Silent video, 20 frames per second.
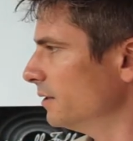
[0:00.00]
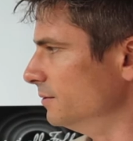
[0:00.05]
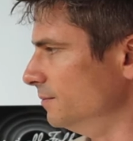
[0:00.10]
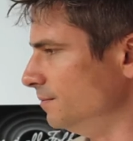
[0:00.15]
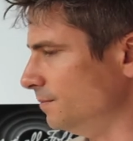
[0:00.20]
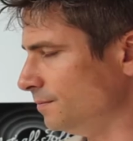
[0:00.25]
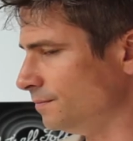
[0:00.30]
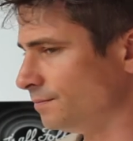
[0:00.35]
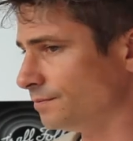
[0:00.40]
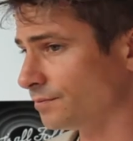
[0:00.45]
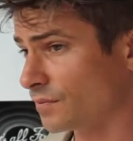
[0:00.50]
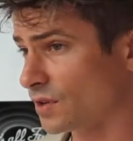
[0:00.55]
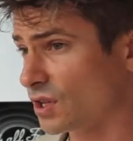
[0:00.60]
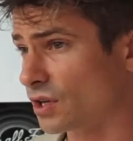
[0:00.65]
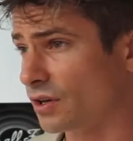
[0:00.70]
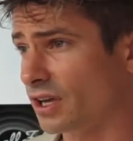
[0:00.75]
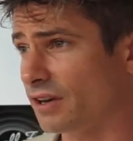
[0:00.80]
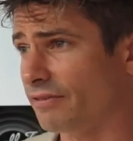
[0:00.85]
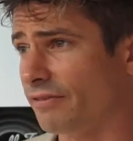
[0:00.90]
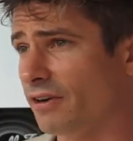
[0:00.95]
But
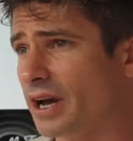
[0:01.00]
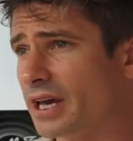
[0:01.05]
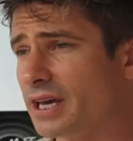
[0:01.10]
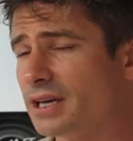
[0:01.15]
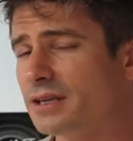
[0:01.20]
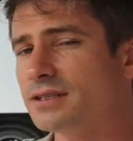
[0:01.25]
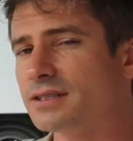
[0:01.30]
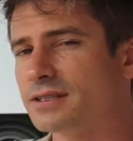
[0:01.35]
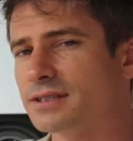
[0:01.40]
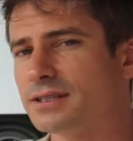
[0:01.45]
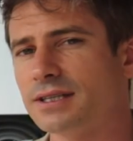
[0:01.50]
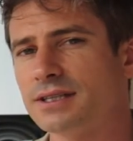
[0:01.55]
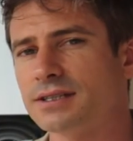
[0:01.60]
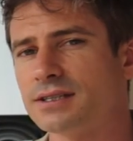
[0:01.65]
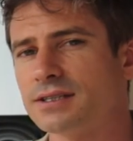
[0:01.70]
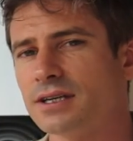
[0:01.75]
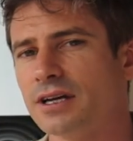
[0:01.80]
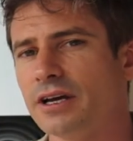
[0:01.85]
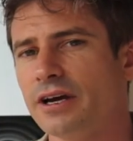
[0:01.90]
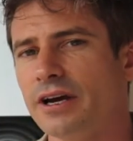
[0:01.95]
if I can
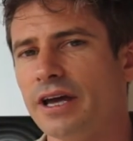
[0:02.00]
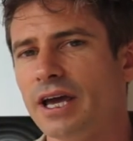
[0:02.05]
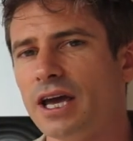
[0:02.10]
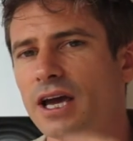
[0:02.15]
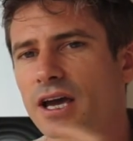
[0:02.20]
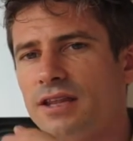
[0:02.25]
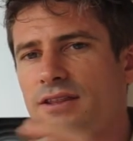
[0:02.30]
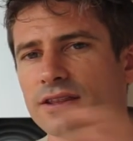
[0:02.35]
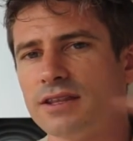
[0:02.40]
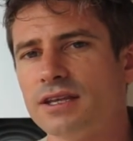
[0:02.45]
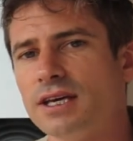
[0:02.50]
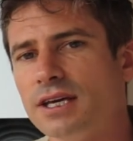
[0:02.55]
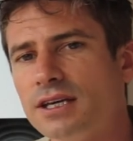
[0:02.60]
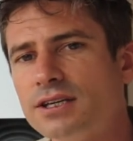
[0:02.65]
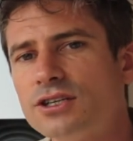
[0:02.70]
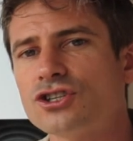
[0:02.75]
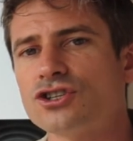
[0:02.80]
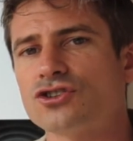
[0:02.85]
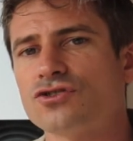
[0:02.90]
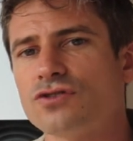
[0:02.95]
assist the
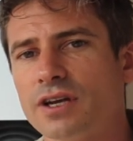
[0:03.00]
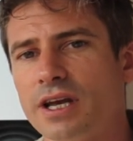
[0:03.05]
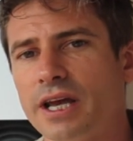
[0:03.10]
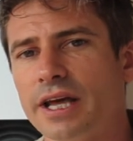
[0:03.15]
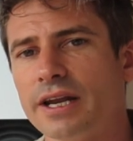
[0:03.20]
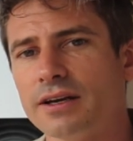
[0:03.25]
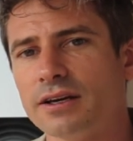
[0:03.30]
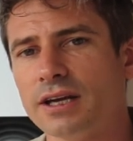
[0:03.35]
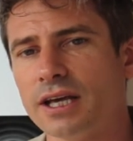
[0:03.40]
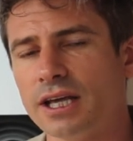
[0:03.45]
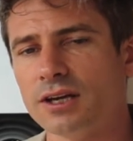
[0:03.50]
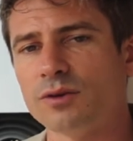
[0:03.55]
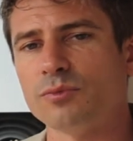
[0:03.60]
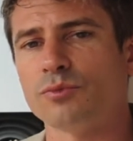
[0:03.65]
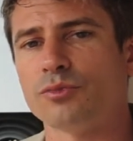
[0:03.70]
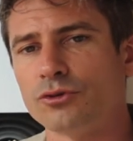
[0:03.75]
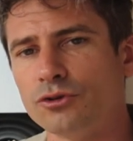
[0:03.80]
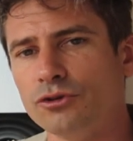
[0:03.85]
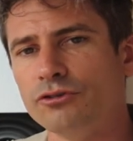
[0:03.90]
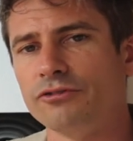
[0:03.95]
industry in
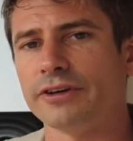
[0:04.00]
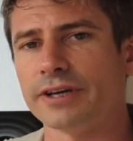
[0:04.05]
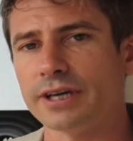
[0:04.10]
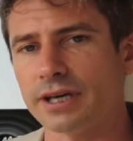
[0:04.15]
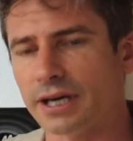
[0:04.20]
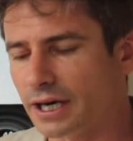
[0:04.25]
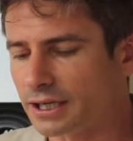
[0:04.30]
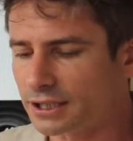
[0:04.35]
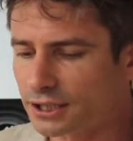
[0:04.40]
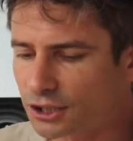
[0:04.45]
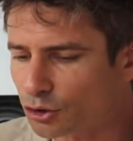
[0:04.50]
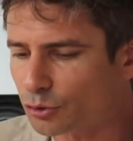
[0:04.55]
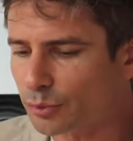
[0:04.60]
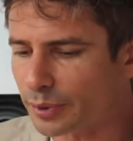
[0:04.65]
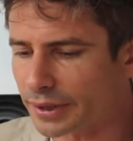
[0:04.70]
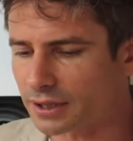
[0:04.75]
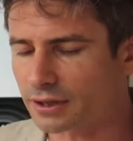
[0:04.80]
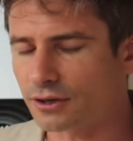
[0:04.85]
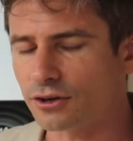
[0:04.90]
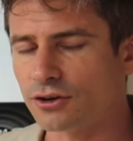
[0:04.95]
improving a little
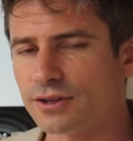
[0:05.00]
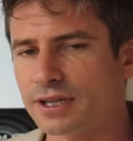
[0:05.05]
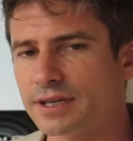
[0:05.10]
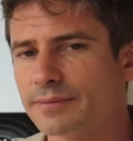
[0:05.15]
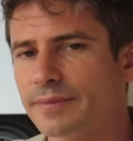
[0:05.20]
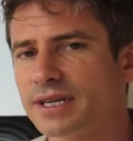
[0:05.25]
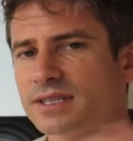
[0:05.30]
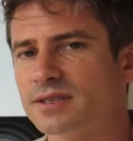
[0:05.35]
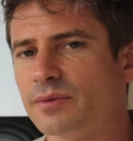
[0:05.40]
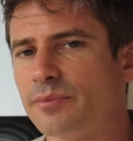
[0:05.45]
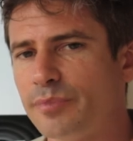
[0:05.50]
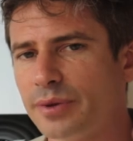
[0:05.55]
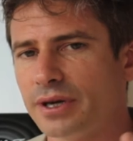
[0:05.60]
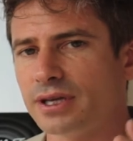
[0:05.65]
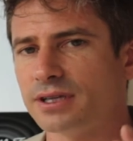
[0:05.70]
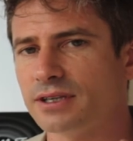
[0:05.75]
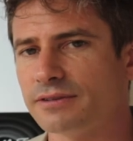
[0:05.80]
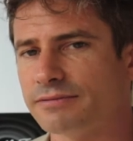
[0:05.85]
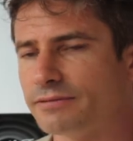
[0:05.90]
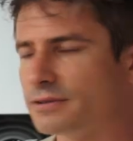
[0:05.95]
bit, that makes a
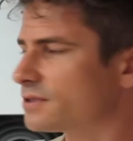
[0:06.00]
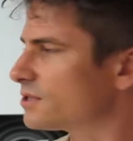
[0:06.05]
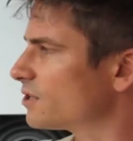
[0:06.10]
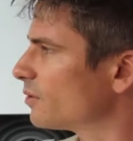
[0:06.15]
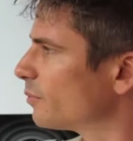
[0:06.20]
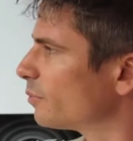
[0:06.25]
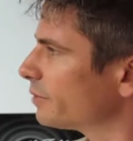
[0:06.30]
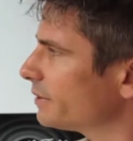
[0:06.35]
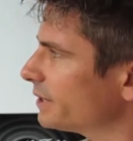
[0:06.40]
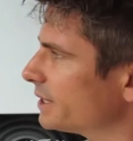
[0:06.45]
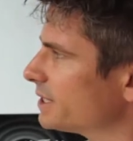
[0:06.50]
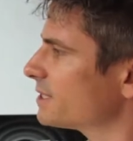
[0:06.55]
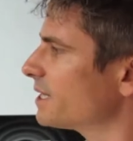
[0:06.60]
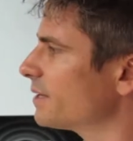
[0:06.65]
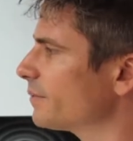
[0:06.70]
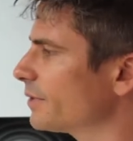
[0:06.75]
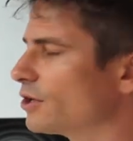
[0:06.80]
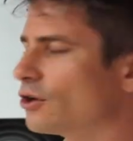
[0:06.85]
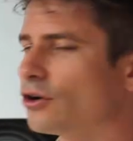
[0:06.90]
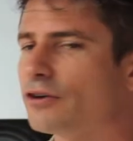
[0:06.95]
big difference. So please
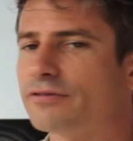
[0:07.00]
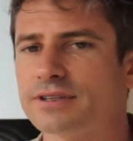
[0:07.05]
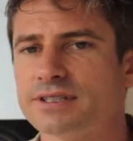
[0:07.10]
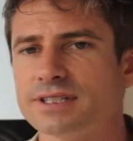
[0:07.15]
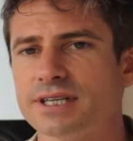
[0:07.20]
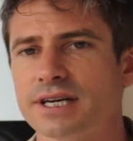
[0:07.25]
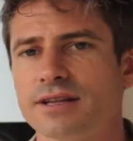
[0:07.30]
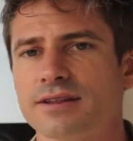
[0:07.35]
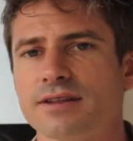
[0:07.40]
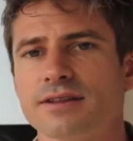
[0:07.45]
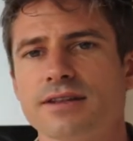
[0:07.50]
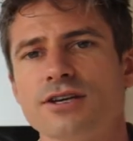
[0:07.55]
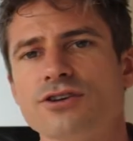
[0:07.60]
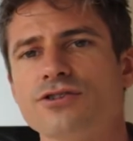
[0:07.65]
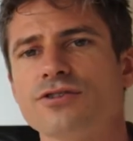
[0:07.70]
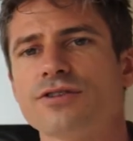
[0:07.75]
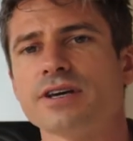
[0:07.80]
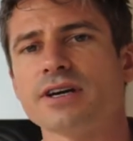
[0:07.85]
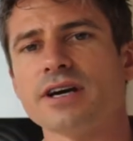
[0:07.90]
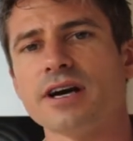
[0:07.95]
let me know if there's anything that
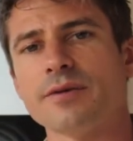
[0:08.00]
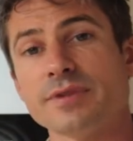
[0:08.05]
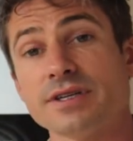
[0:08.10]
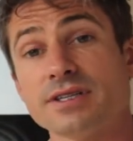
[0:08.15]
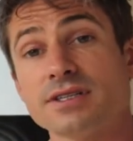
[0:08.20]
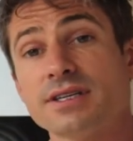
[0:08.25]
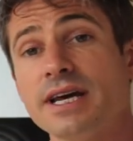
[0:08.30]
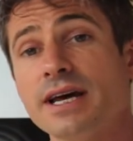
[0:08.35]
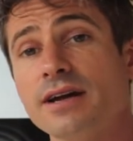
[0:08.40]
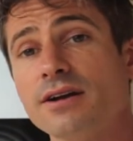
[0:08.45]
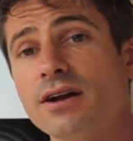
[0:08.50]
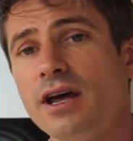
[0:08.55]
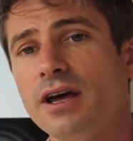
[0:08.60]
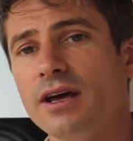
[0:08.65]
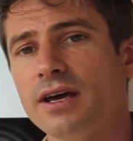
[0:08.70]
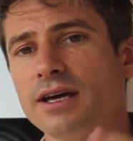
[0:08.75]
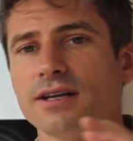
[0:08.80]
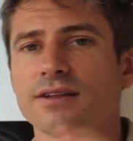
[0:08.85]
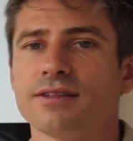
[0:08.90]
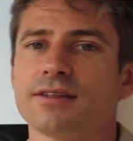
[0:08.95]
you think I missed out,
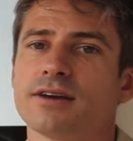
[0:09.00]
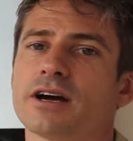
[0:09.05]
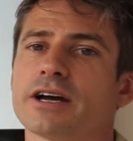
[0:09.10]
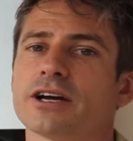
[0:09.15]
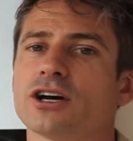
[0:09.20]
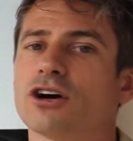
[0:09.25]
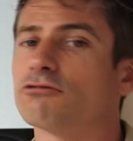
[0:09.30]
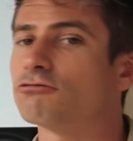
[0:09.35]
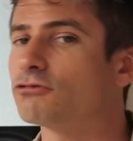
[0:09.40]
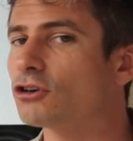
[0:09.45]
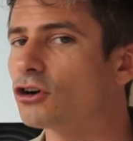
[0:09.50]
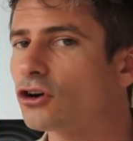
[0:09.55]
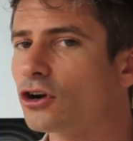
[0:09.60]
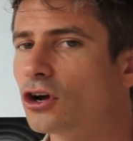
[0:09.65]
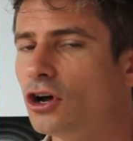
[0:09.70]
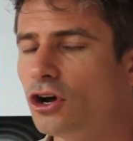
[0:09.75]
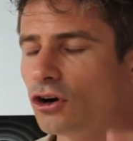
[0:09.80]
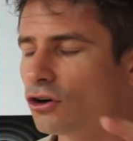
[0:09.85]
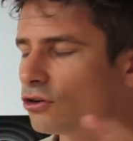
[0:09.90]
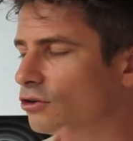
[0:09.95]
anything I got
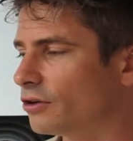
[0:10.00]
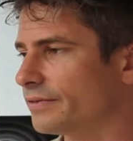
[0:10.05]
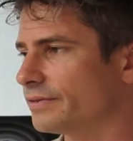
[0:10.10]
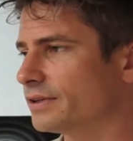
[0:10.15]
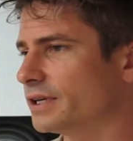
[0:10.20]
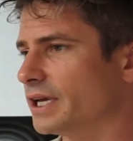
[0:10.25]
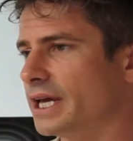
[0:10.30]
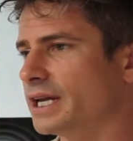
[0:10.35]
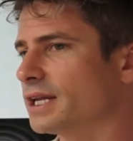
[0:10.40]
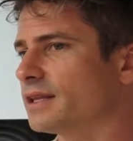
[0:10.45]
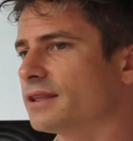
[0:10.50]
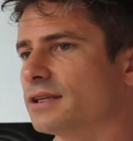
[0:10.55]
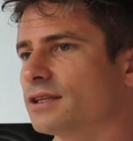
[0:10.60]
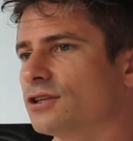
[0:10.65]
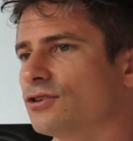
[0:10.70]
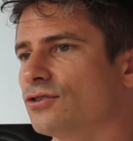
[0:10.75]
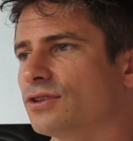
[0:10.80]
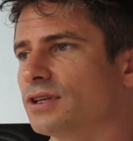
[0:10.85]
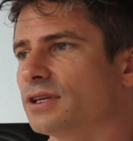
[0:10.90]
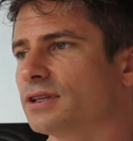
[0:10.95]
wrong, or if
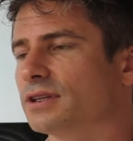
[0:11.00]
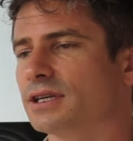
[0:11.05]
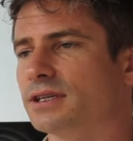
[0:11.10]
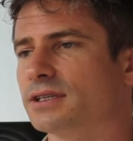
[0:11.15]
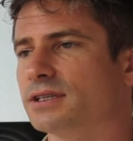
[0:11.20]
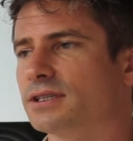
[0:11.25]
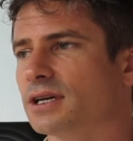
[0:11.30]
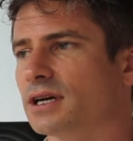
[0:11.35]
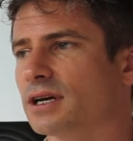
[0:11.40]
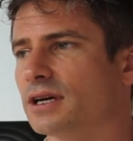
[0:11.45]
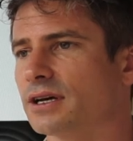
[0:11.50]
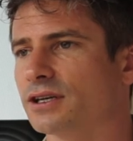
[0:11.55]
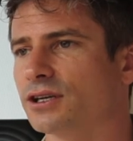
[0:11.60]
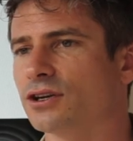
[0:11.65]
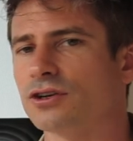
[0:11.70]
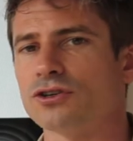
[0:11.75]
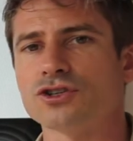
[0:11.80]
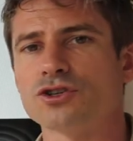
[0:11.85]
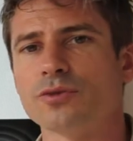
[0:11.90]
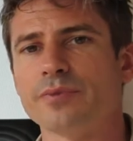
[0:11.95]
anything you think
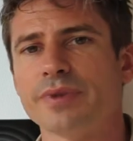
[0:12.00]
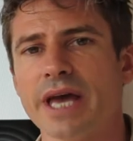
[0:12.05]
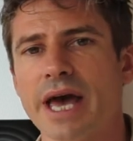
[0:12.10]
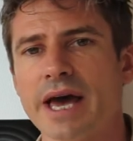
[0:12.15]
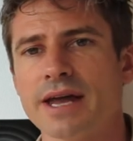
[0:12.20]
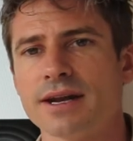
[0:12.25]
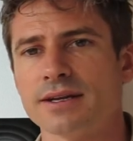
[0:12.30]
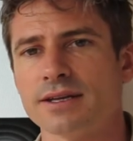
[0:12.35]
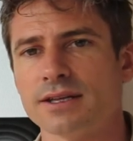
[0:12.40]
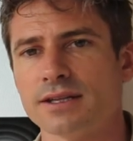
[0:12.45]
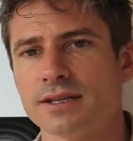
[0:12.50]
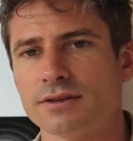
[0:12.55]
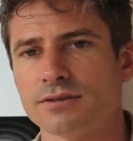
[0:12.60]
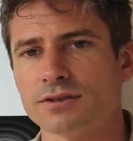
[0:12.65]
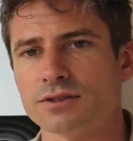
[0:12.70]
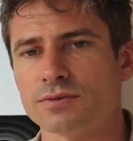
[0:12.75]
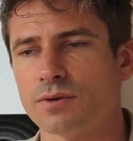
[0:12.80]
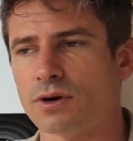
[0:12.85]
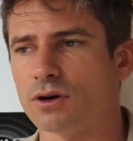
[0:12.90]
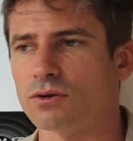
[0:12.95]
that should be added in there
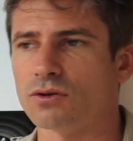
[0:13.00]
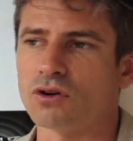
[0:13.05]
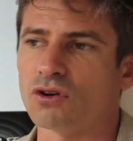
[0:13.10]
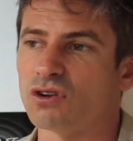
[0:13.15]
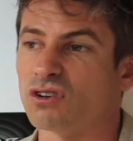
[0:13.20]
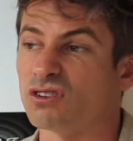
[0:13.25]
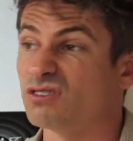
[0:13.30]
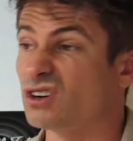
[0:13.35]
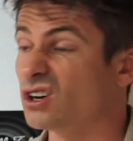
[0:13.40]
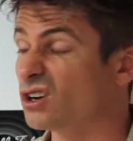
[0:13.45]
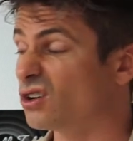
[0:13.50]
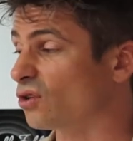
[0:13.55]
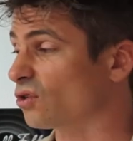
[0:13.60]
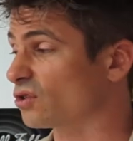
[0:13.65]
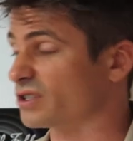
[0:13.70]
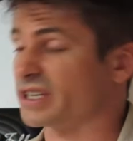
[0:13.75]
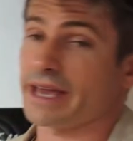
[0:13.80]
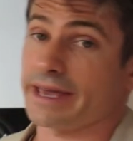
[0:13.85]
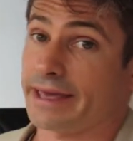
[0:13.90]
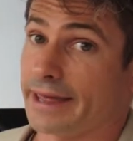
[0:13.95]
as well
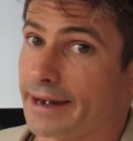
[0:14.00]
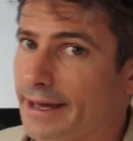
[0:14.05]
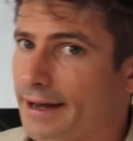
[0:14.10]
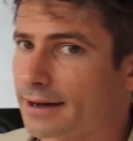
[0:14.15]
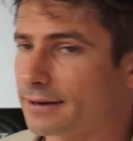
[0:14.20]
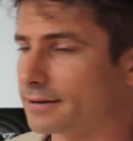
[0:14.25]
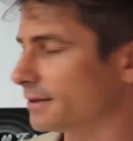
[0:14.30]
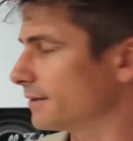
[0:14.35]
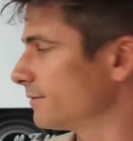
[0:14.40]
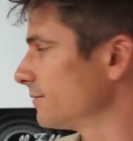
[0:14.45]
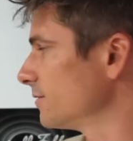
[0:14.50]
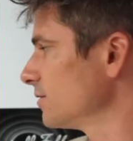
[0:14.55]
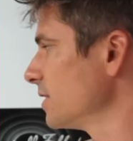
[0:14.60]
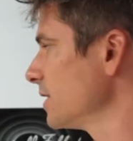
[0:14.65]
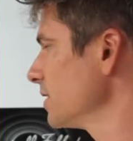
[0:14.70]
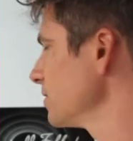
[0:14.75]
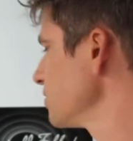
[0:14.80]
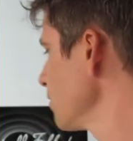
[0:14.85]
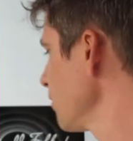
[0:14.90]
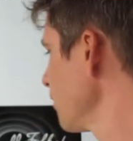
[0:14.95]
or taken out if you
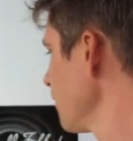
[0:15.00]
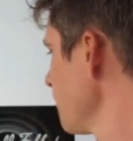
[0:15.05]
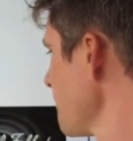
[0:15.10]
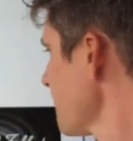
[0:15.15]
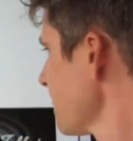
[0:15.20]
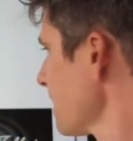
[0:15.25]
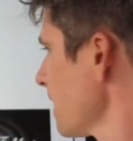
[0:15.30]
need so.